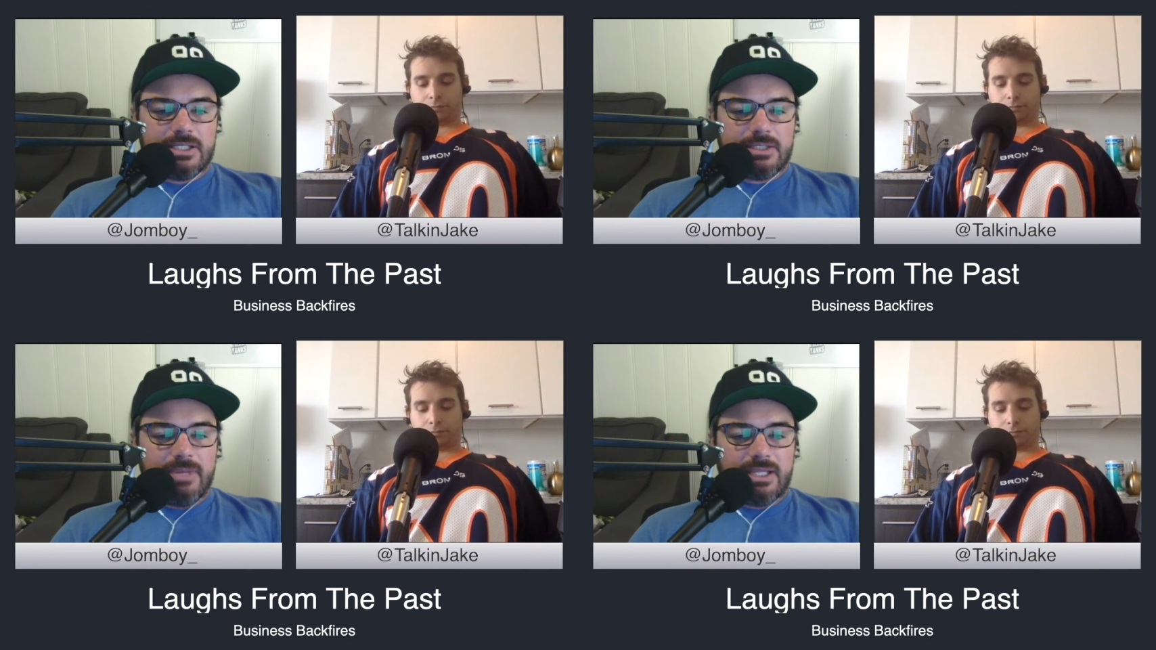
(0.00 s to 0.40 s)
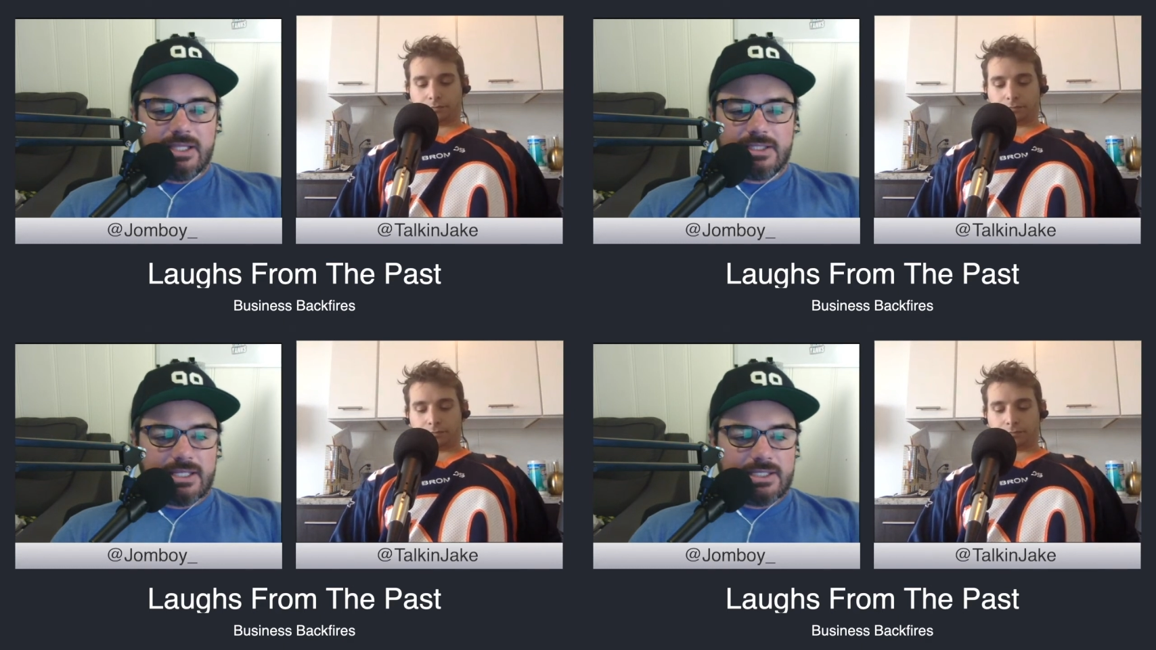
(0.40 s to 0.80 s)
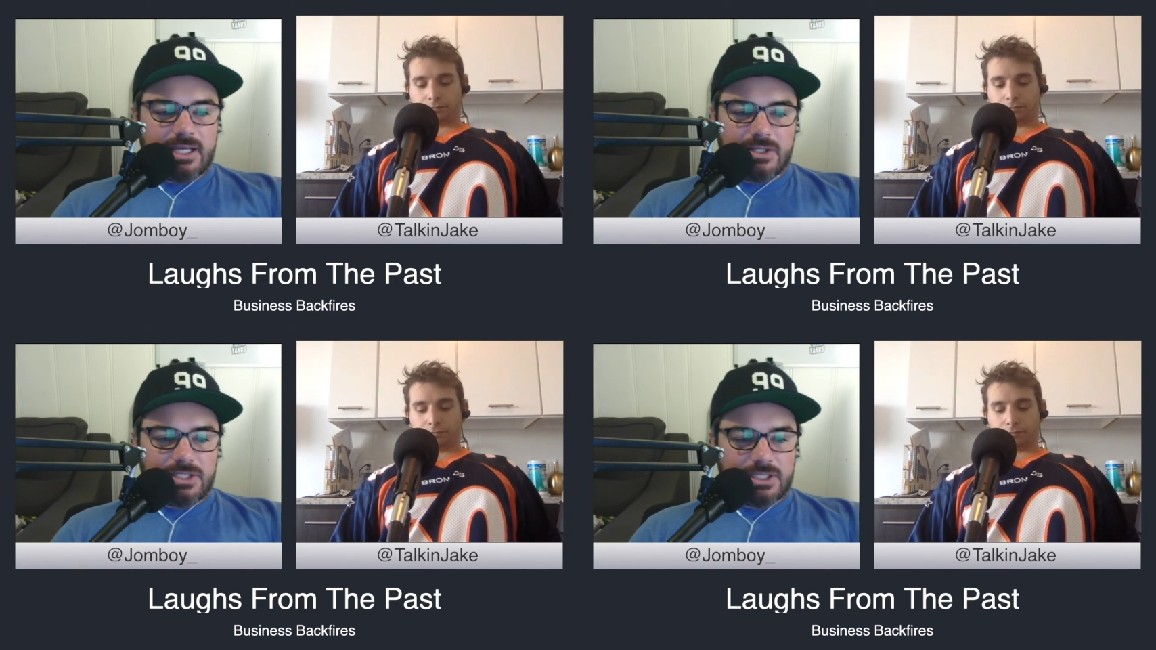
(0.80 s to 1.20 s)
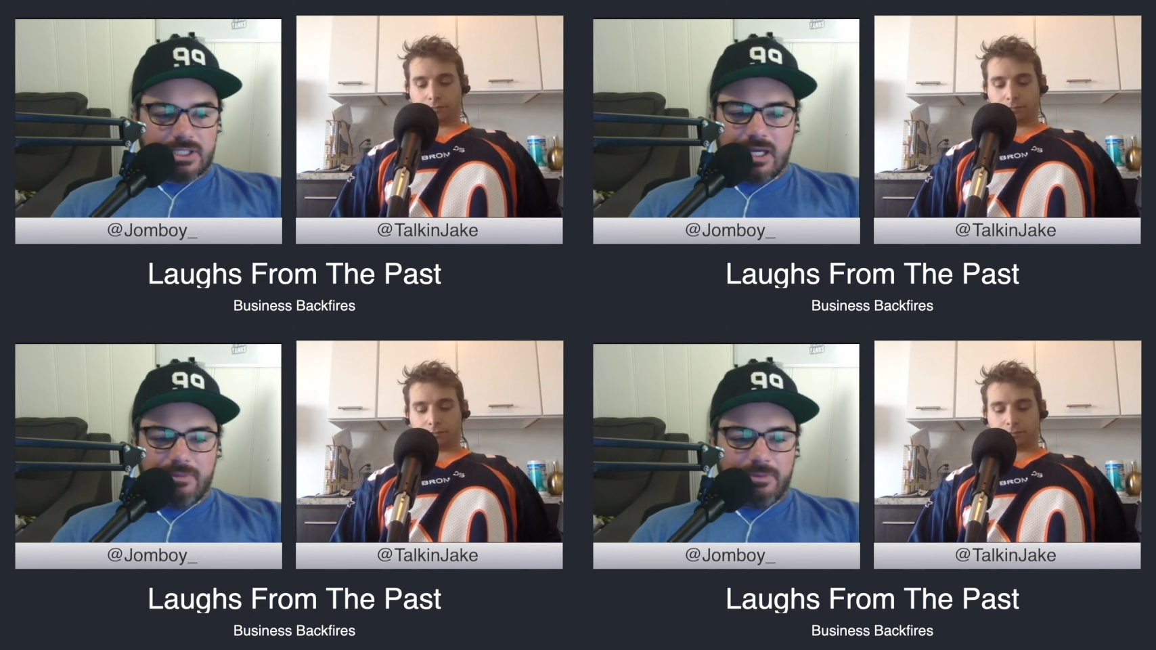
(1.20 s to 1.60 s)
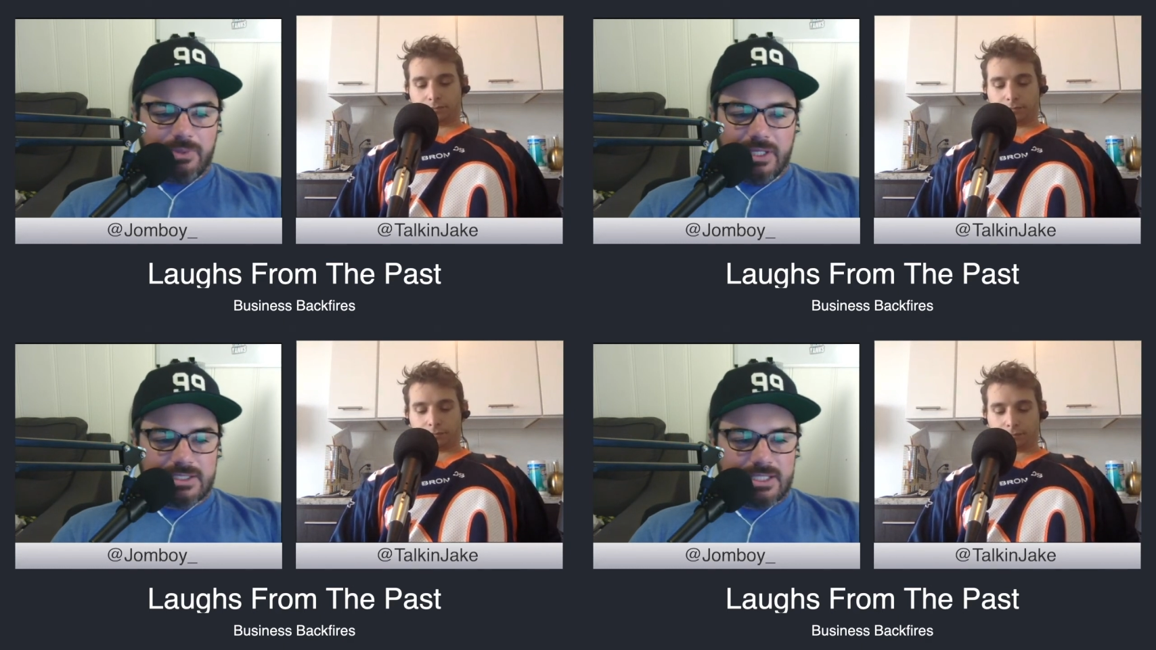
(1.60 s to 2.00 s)
Speaker 1: to make the technology as
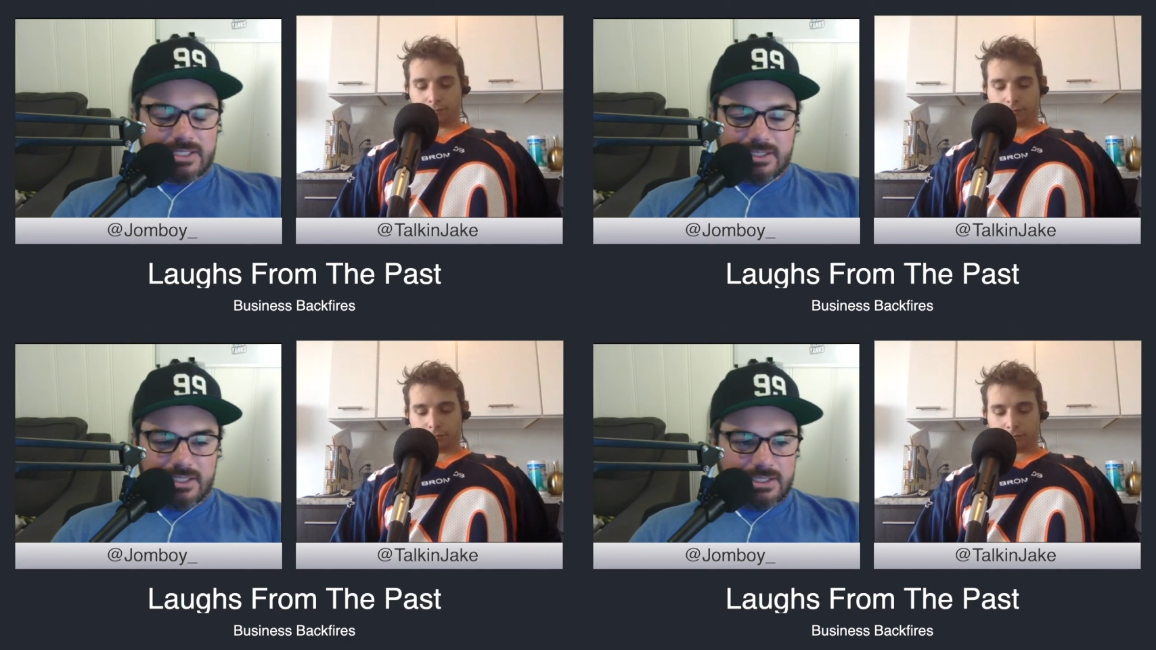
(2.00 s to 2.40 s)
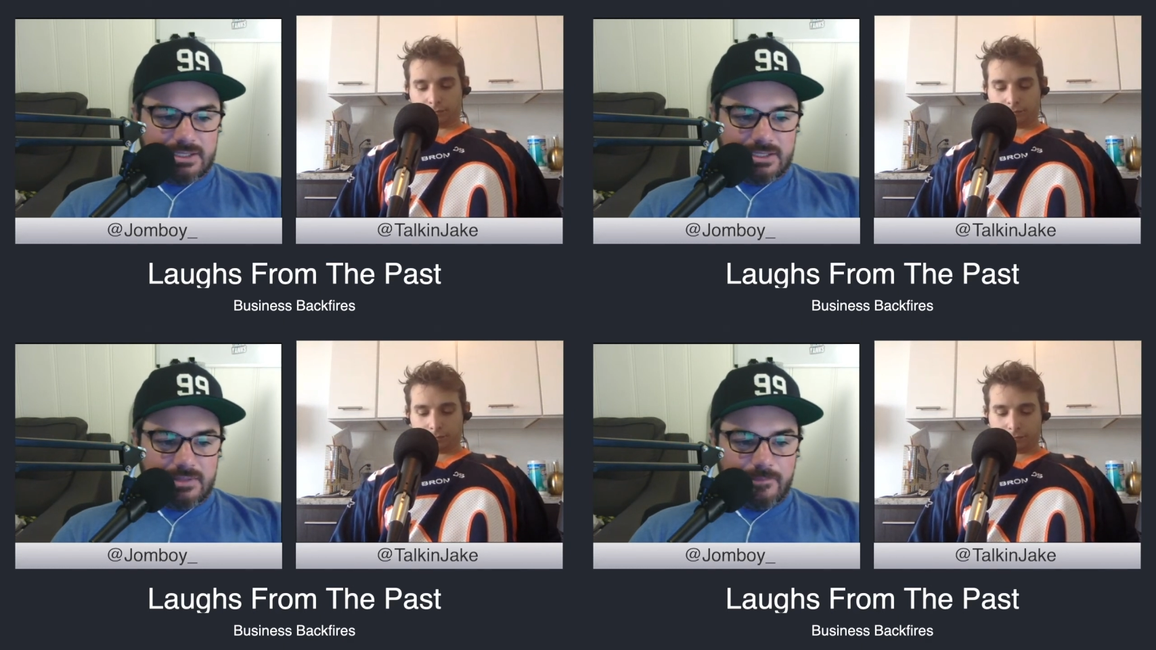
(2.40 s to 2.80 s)
commonplace as it is.